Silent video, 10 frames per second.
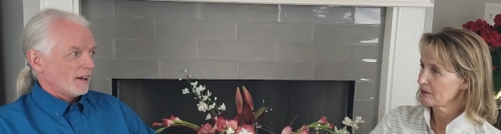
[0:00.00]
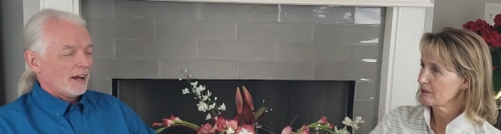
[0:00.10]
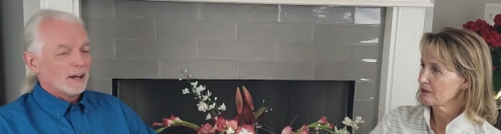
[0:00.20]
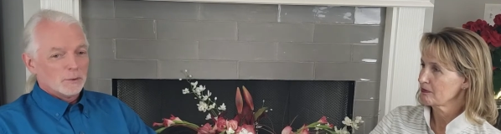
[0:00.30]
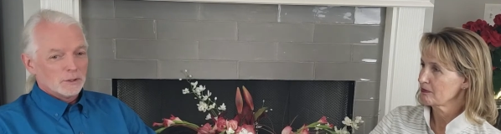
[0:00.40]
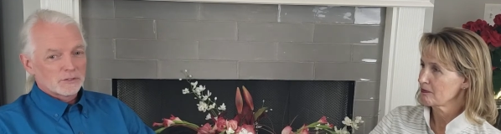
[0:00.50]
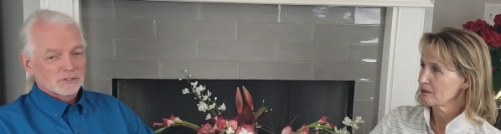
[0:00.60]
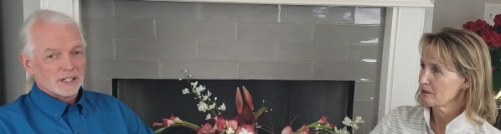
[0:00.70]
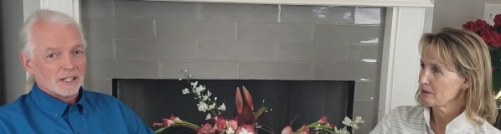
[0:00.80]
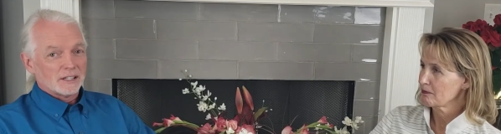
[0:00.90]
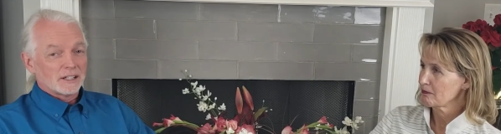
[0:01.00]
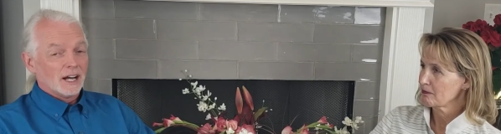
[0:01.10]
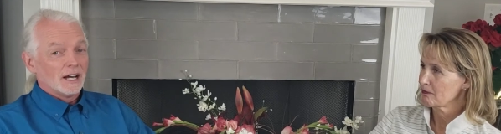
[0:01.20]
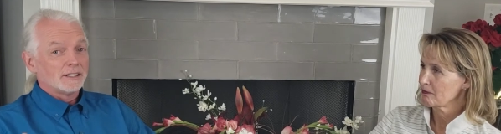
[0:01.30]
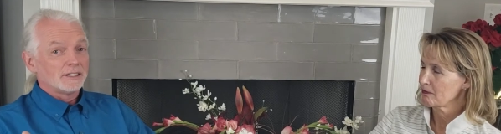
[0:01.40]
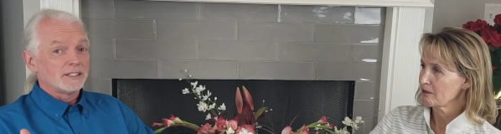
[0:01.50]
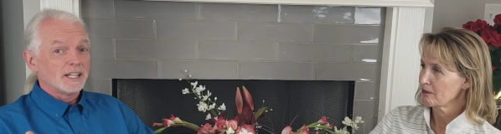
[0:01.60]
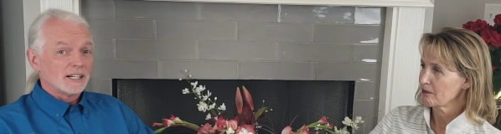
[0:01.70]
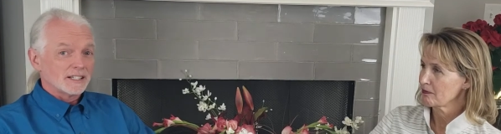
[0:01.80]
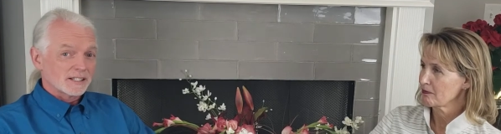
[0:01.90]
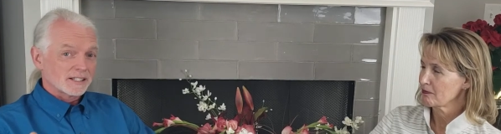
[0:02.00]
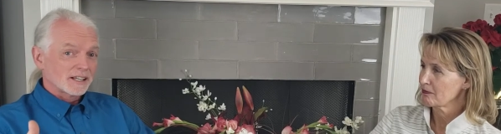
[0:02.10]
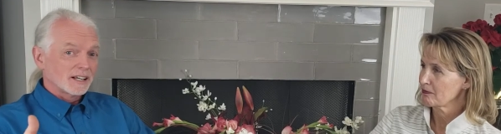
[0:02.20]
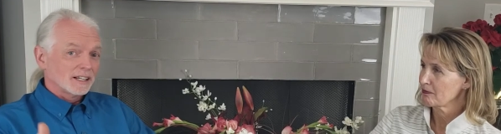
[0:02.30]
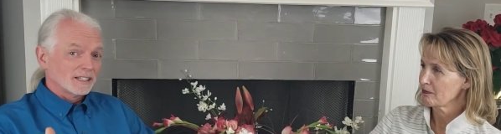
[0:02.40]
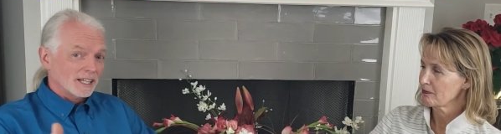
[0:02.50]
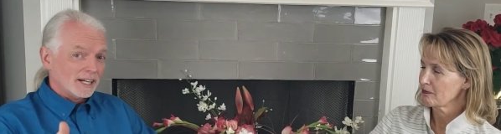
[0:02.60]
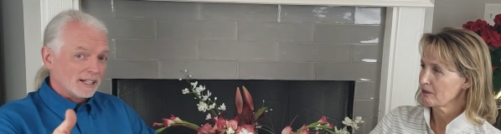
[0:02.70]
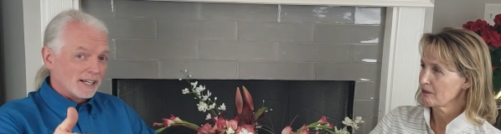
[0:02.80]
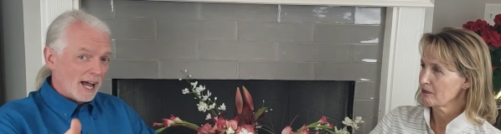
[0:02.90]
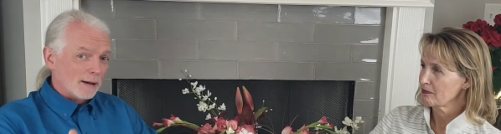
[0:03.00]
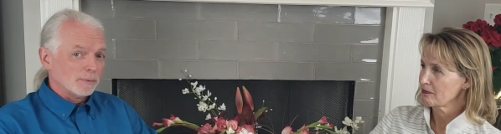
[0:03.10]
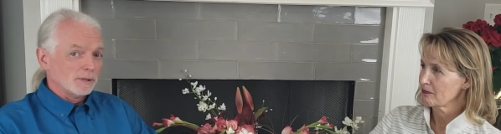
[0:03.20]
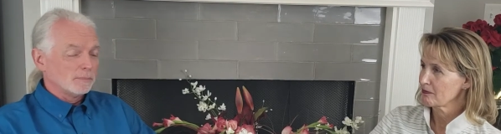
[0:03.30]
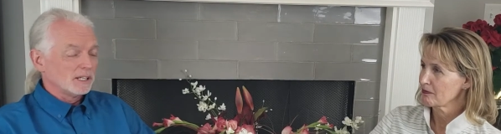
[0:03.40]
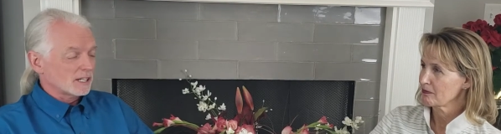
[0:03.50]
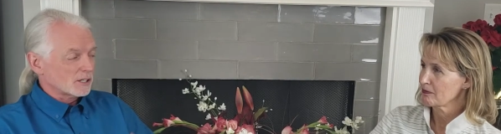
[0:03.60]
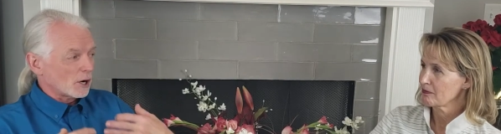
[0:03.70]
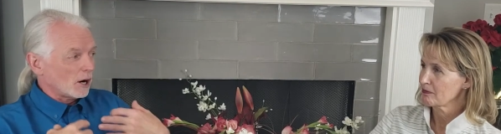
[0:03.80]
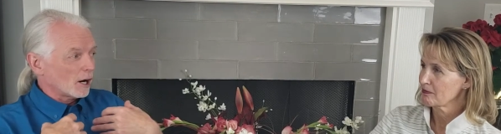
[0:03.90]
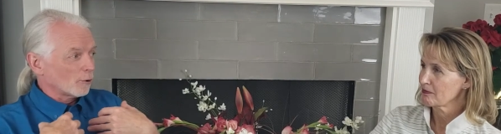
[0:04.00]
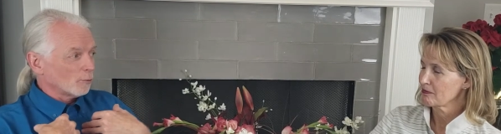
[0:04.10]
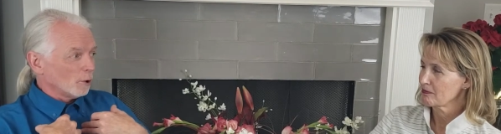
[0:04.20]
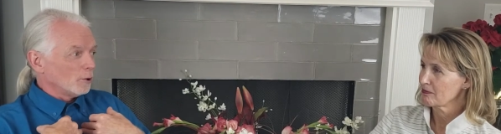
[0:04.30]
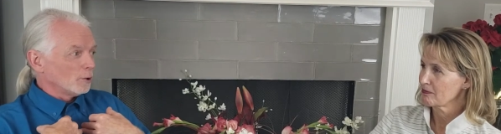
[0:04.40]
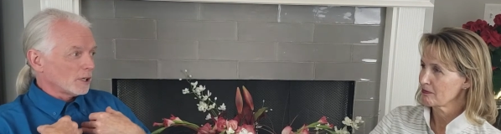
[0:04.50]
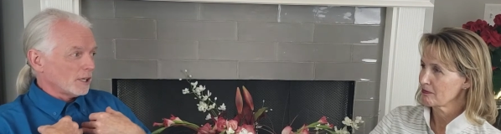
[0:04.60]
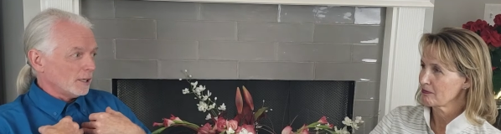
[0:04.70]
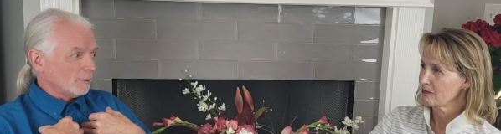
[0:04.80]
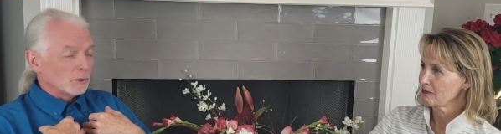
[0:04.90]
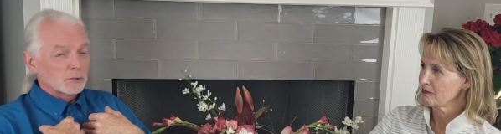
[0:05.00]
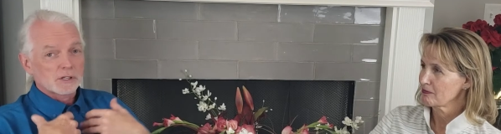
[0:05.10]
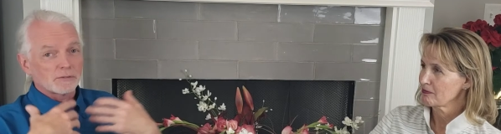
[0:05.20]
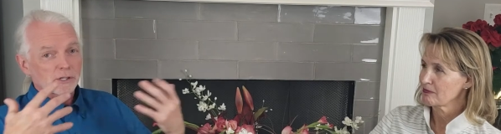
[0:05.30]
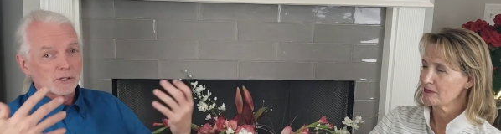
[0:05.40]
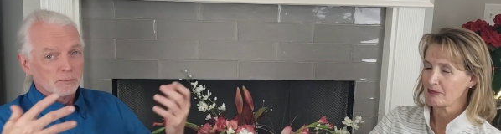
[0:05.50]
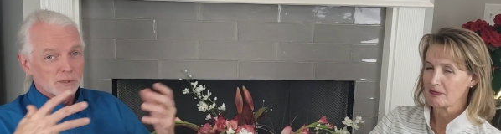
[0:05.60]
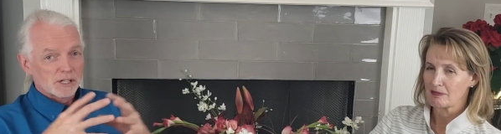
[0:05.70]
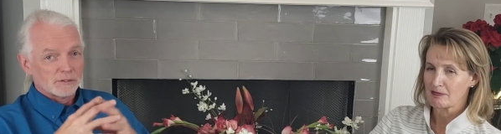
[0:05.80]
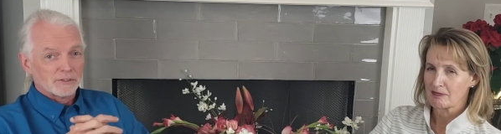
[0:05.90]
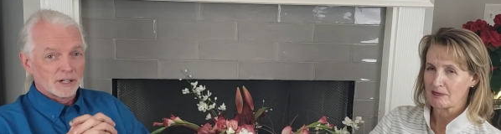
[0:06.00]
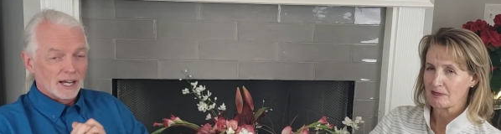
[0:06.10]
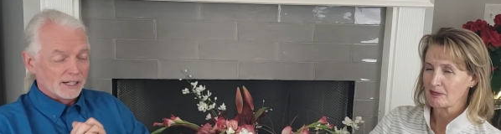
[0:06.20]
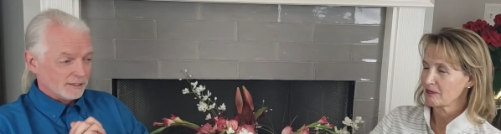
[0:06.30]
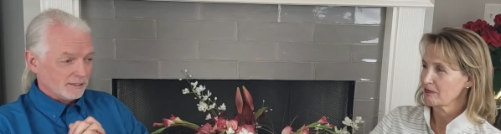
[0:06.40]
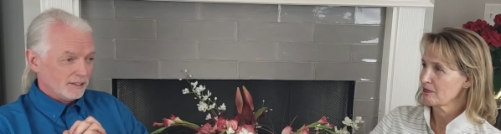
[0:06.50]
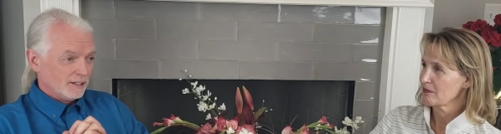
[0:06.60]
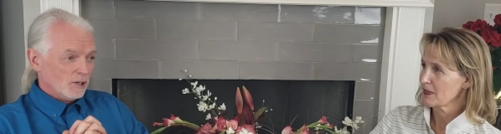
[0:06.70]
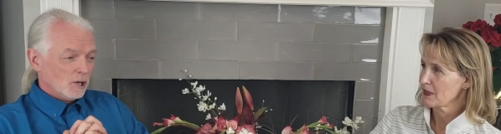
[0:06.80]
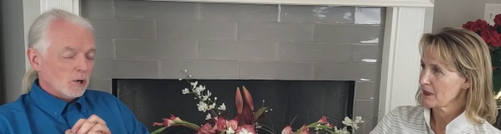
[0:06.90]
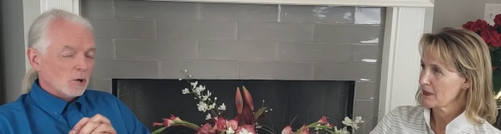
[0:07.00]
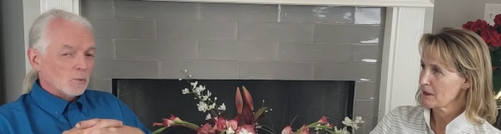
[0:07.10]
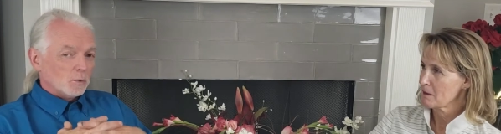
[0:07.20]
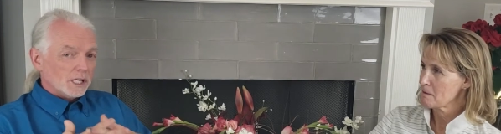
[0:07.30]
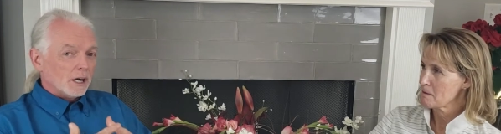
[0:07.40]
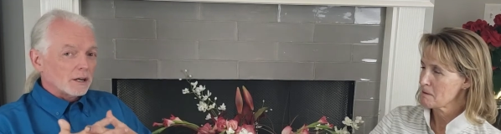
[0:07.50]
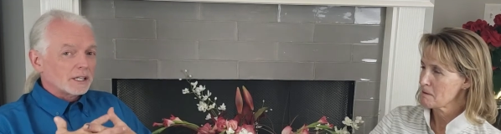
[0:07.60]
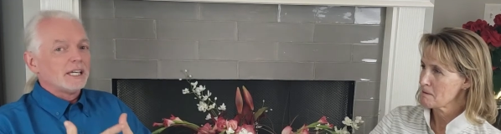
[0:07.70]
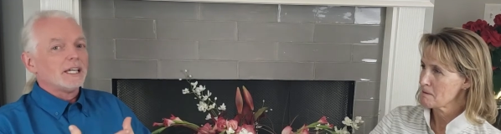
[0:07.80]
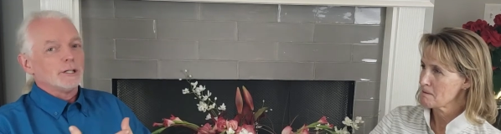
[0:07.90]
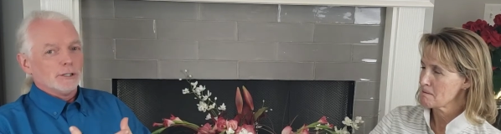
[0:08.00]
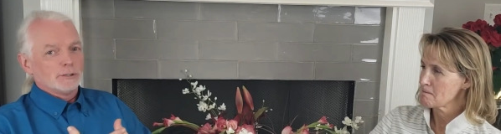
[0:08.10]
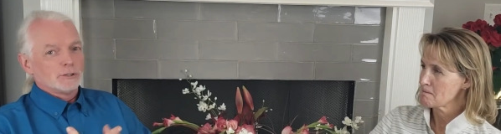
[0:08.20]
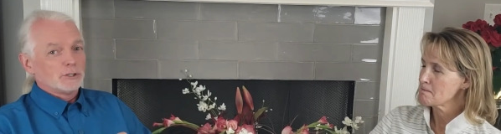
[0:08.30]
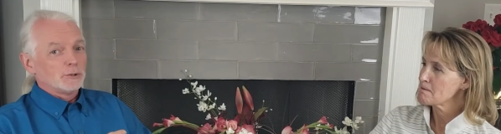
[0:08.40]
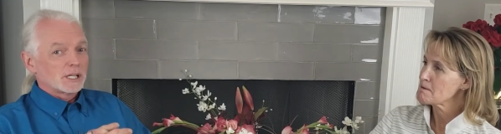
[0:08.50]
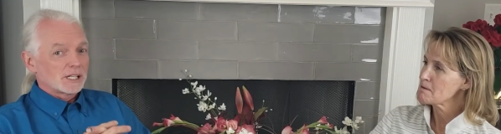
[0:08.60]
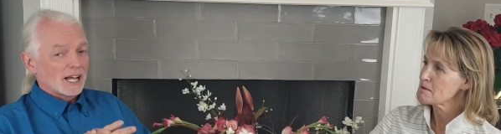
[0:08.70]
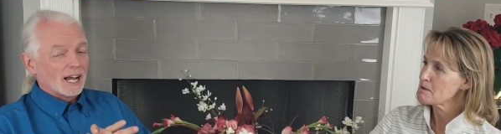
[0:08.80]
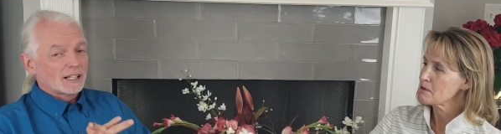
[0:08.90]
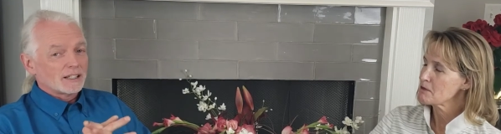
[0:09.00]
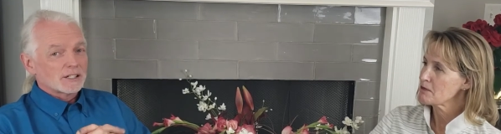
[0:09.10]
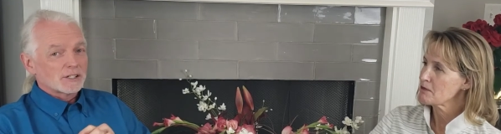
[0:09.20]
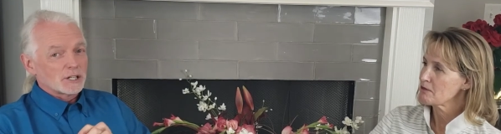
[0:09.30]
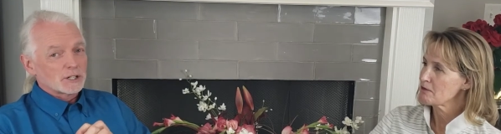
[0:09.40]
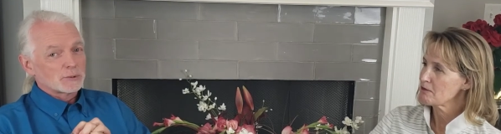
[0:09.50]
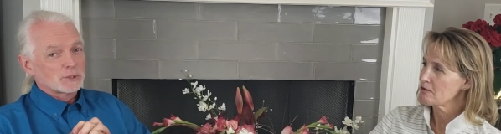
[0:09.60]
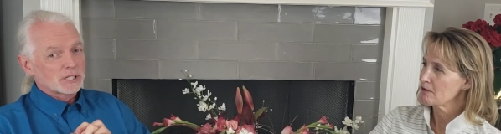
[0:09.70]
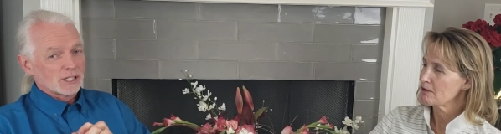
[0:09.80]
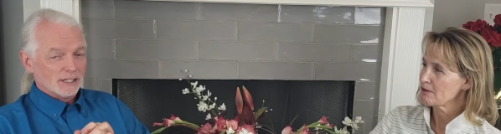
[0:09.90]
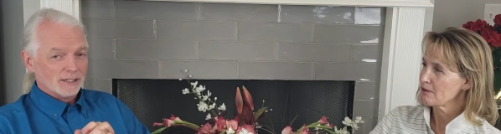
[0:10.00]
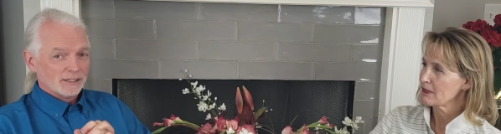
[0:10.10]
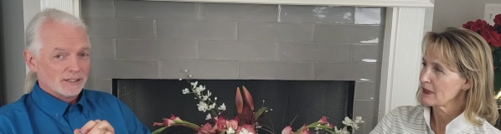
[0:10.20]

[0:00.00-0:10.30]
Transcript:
Speaker 1: I will say that God does let it happen because our role here, most of us humans have forgotten. We are here to do exactly as Yeshua said